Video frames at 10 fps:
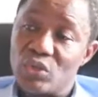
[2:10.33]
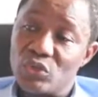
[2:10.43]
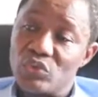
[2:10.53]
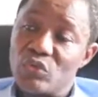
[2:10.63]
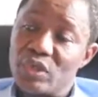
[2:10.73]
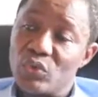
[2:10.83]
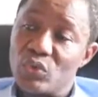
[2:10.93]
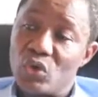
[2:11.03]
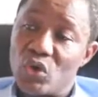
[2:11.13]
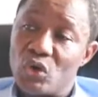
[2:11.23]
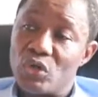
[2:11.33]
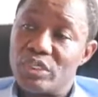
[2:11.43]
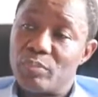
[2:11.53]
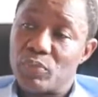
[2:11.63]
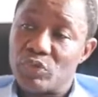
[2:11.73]
Also what we call
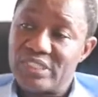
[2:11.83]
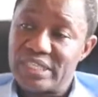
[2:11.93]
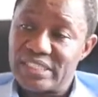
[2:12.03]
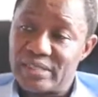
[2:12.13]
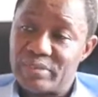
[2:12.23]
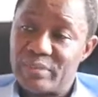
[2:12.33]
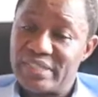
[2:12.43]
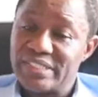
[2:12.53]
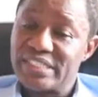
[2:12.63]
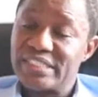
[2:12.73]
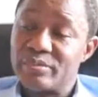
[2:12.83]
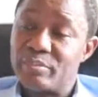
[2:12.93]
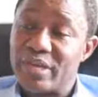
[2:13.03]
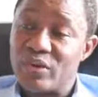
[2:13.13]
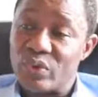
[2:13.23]
the project
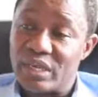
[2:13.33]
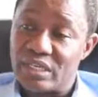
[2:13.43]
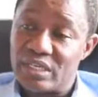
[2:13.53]
implementation manual,